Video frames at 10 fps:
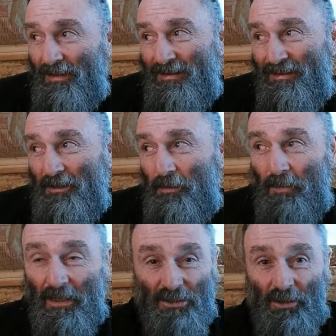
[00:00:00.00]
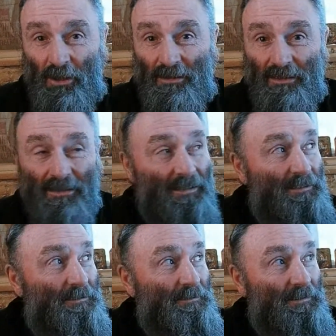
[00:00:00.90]
it's not
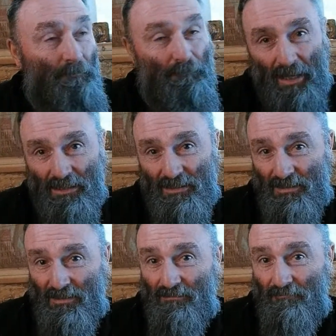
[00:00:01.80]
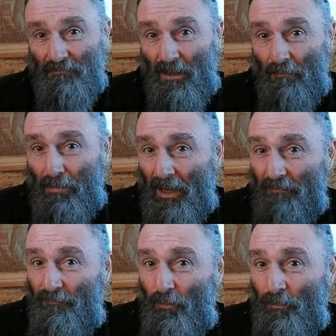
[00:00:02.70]
the best
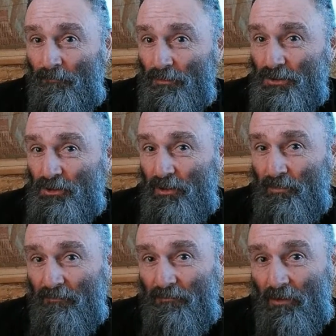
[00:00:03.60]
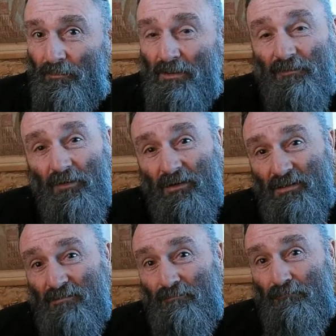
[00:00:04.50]
platform for streaming from as far
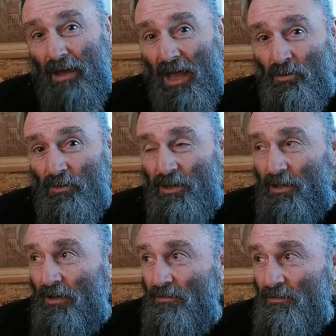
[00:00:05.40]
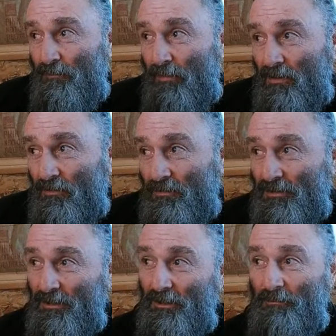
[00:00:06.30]
as bandwidth goes,
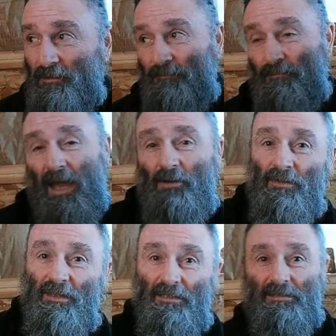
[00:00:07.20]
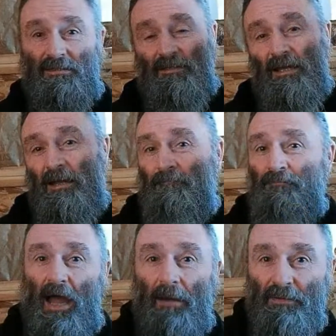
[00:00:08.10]
because the bandwidth is just
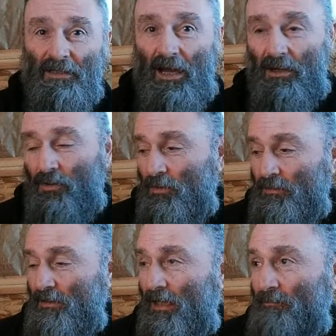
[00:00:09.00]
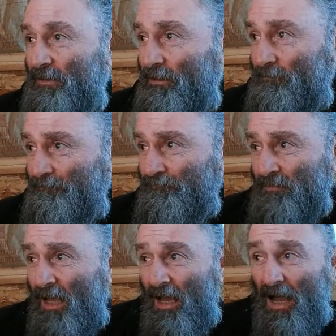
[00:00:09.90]
up and down all the time. So
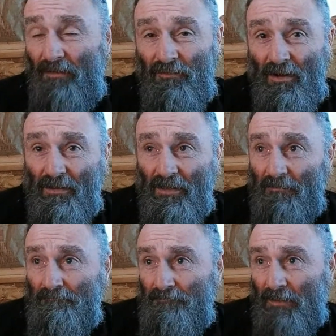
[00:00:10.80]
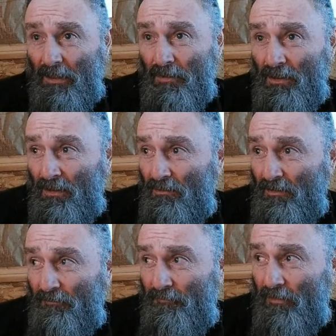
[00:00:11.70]
I have no idea. Let me know
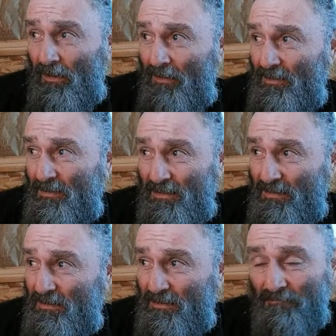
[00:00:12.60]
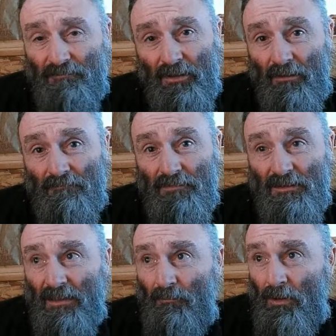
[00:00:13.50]
if this is
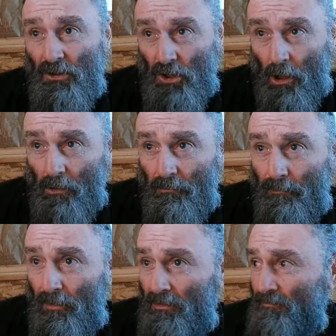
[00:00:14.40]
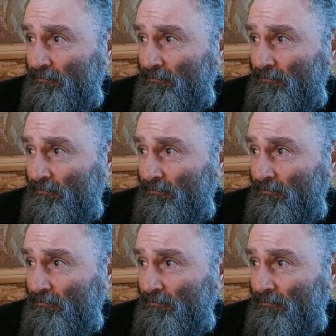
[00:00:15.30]
somewhat tolerable,